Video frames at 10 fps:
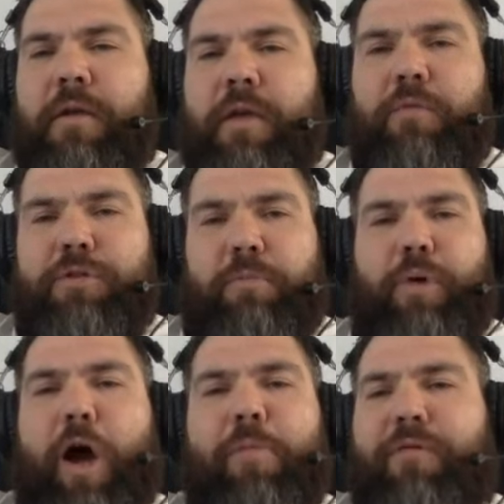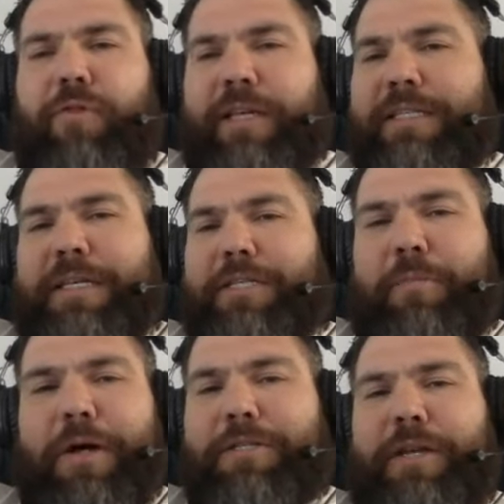he was a brown belt for like six
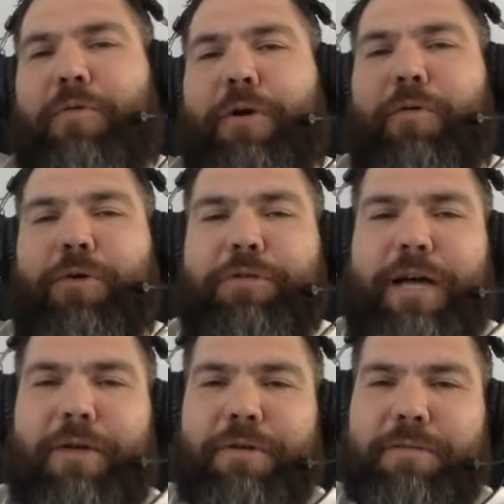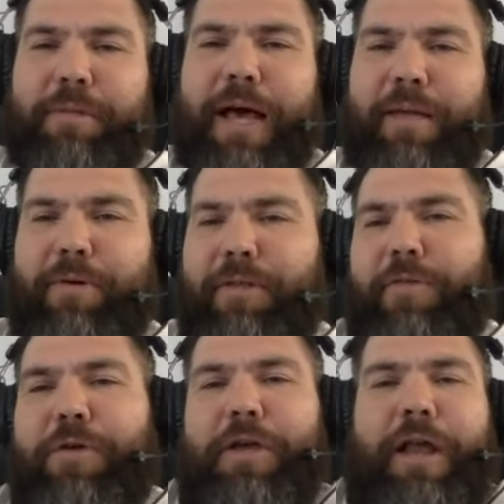months and he won a world title as a black belt.
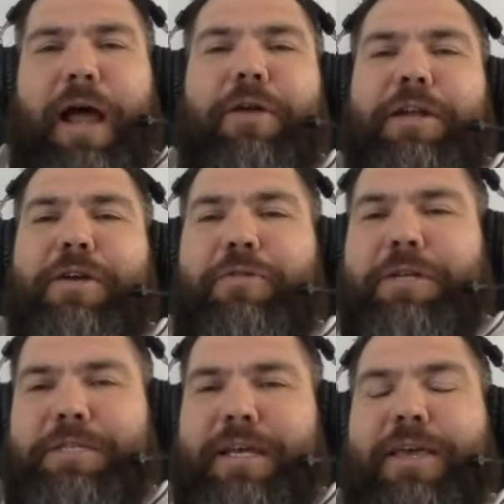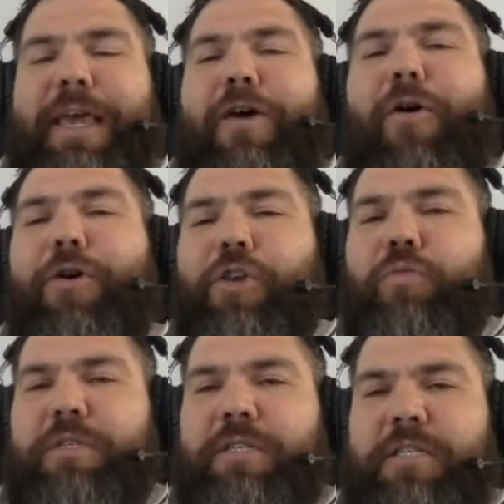Like, what are you gonna, how are you going to criticize? You can't argue
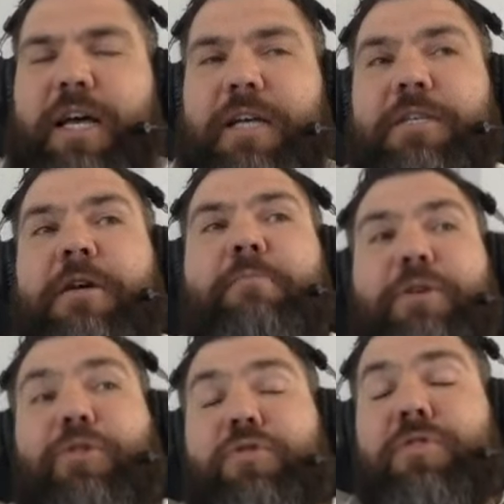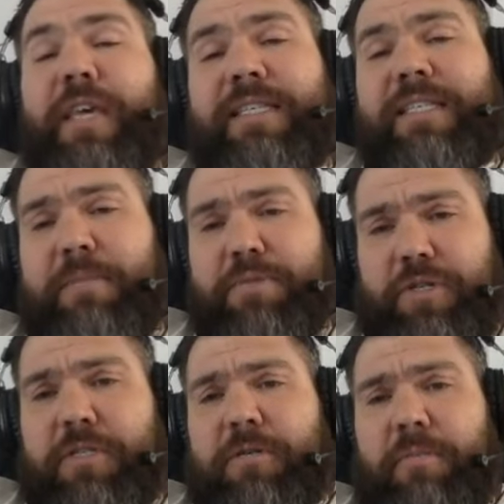with success. But those are the
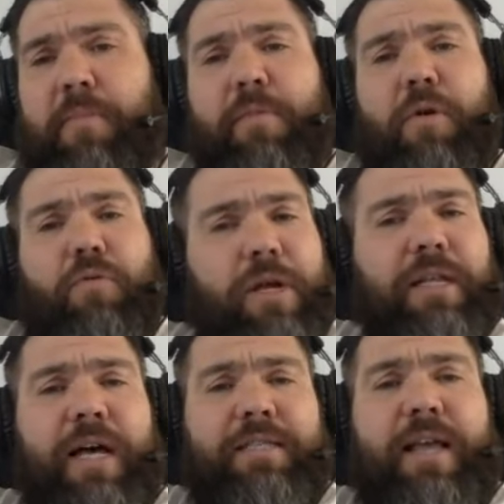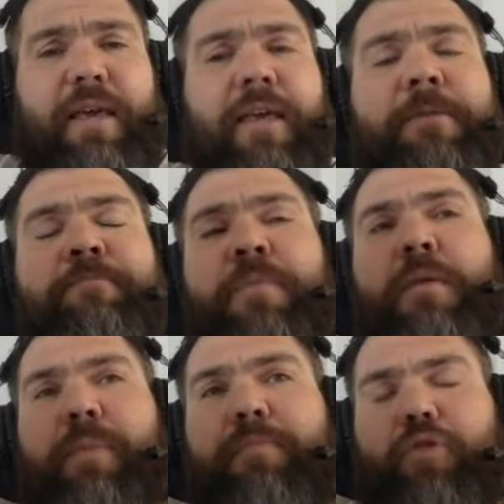exceptions, right? People mm-hmm. don't realize that. Like,
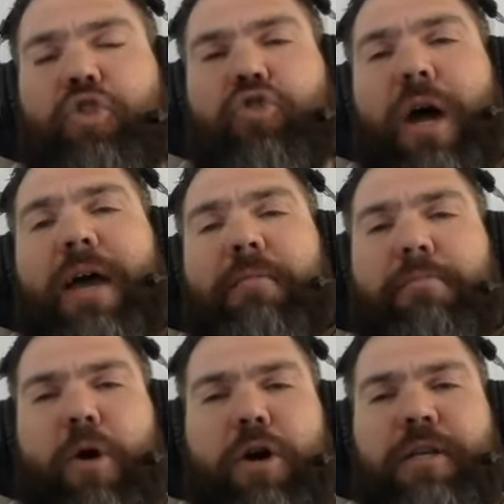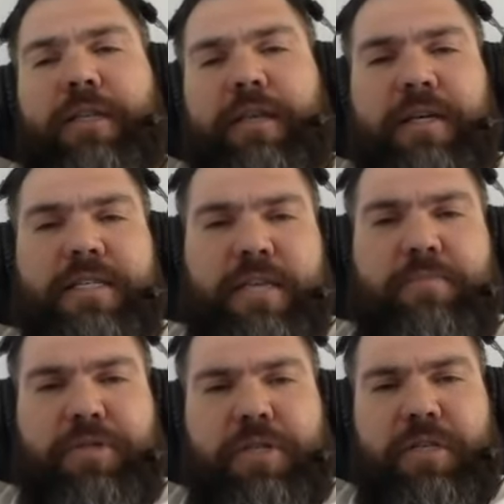people try to market the
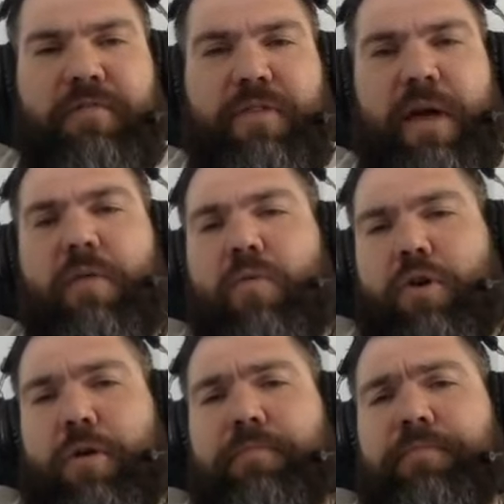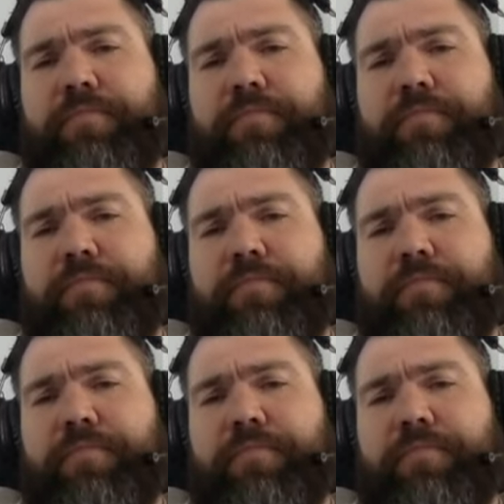exceptions if that were